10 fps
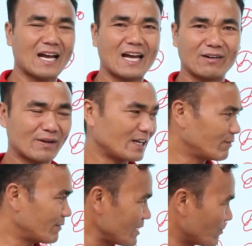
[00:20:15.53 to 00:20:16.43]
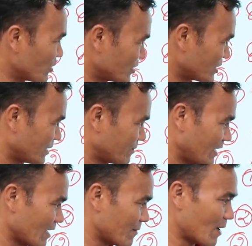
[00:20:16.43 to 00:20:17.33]
and write very positively
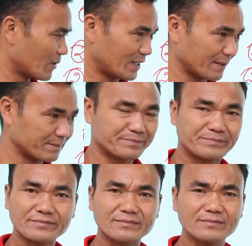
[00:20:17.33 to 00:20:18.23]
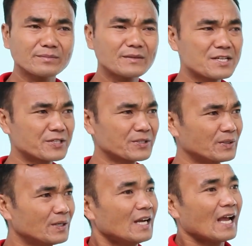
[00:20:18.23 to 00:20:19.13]
about them.
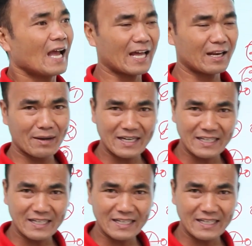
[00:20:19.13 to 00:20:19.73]
So, and my dear